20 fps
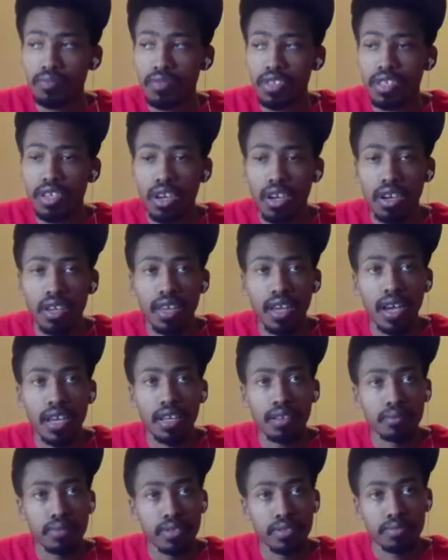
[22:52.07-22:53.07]

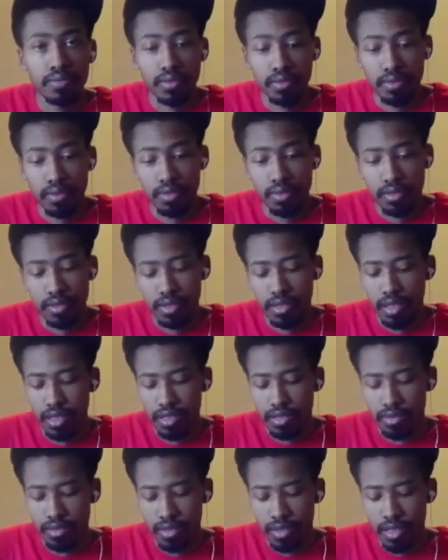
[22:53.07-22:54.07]
Carolina, which we're going to
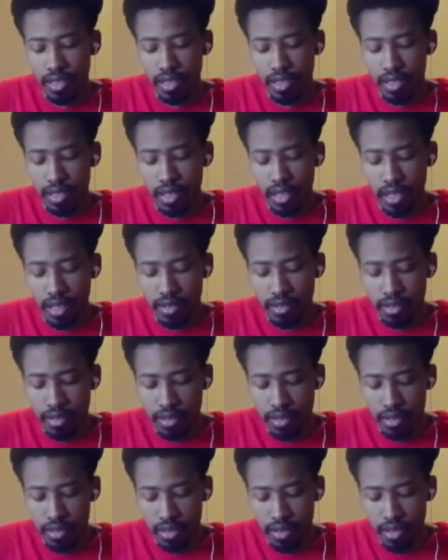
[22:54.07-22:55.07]
touch on that next.
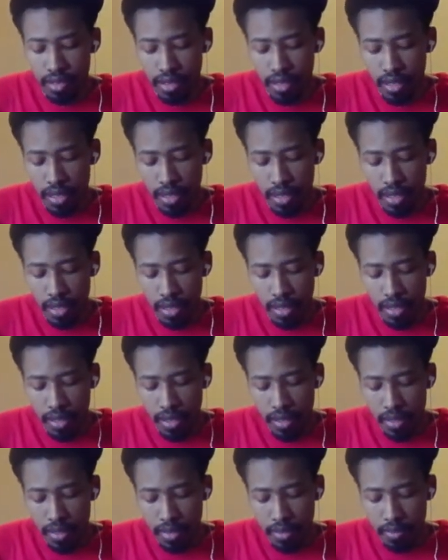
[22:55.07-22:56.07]

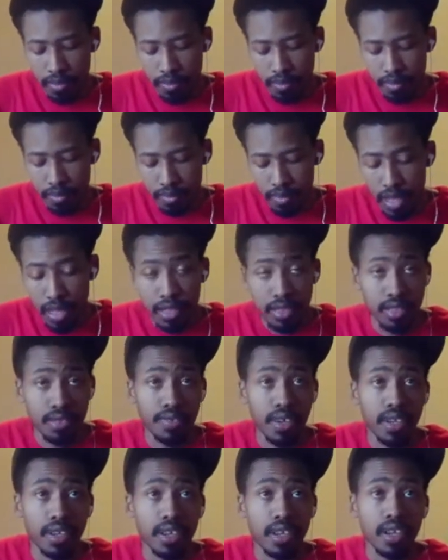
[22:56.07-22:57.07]
Actually,
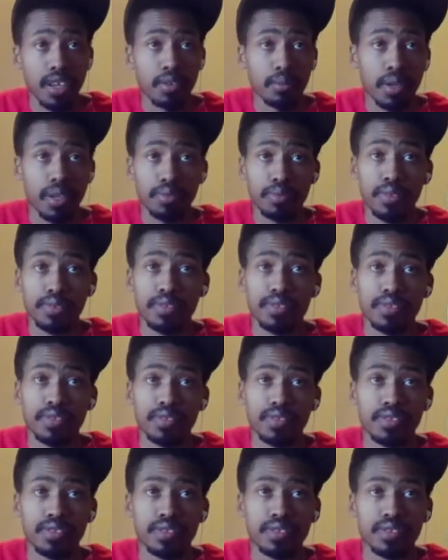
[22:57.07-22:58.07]
right now, I might as well
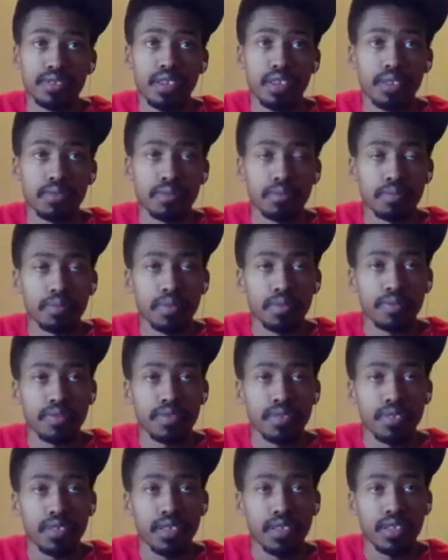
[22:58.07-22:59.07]
start with
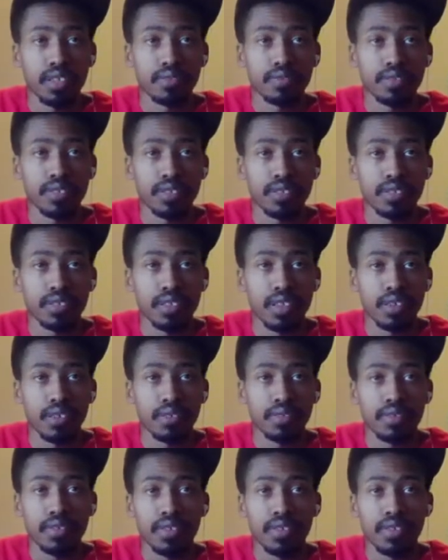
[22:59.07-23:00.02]
the NFC South.